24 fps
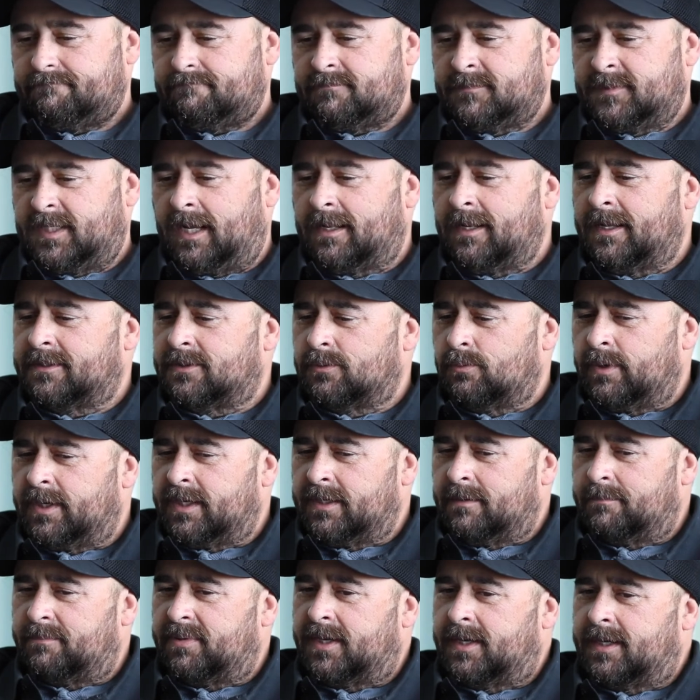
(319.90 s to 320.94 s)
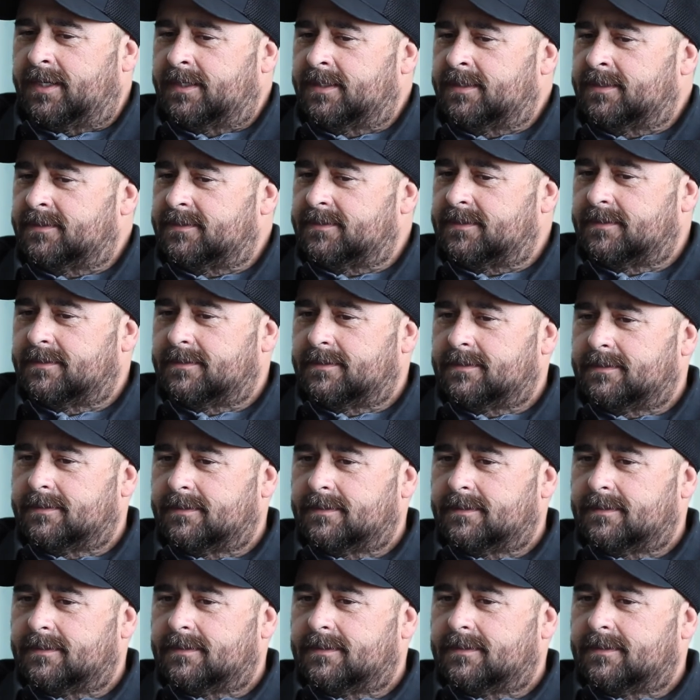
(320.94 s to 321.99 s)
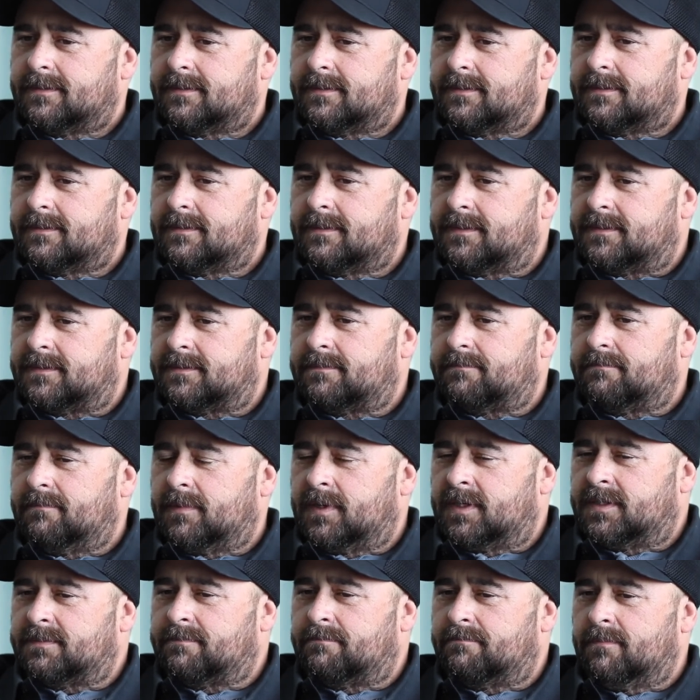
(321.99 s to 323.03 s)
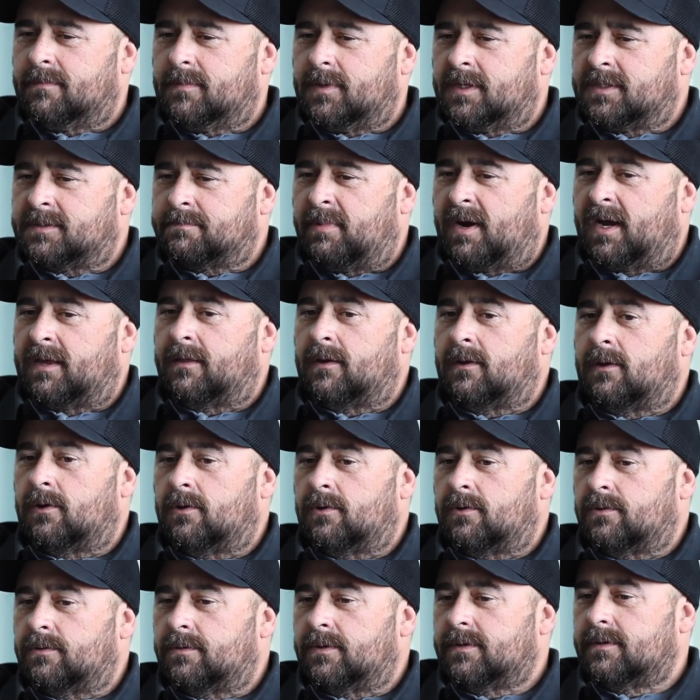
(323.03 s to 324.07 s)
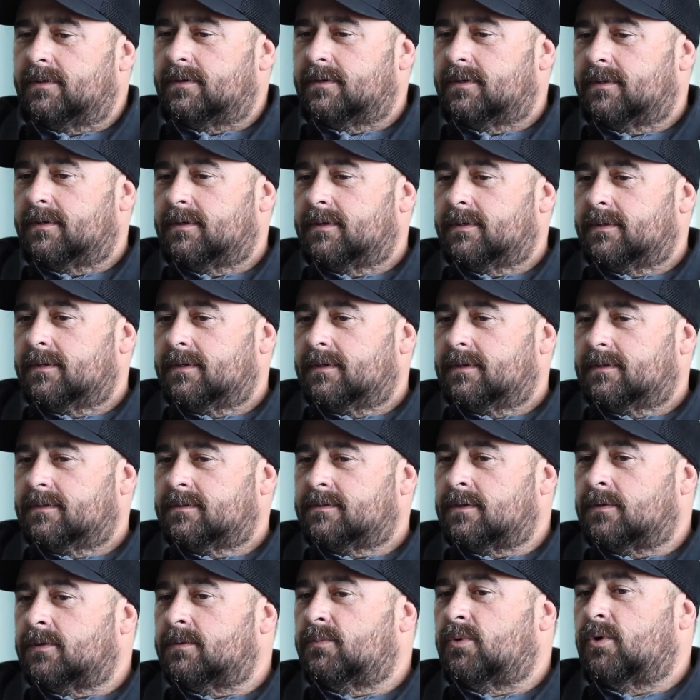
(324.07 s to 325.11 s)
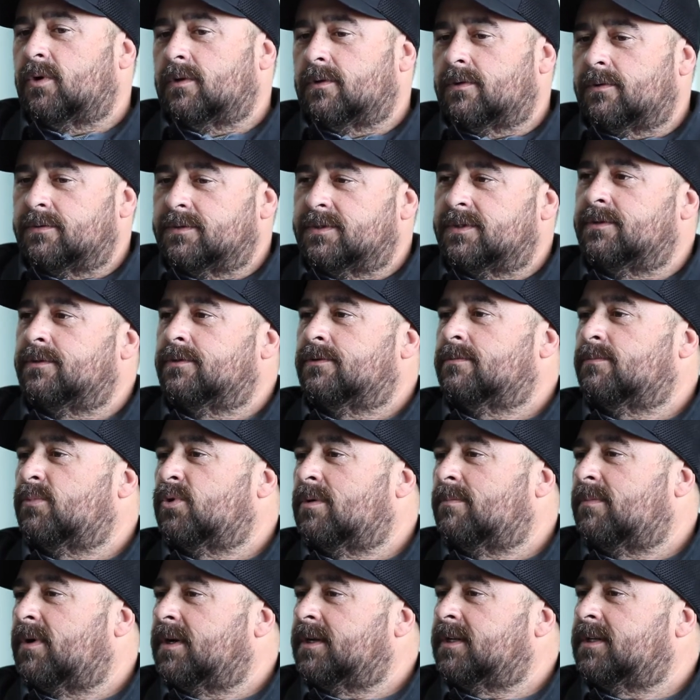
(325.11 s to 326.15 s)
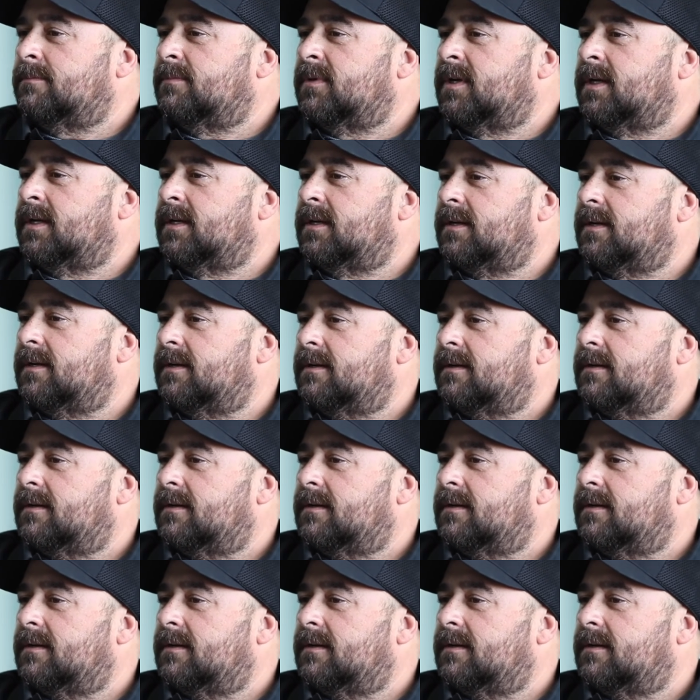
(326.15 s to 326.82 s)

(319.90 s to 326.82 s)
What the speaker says: like the way the pay is. It's by the load, so the more loads you do, the more money you make.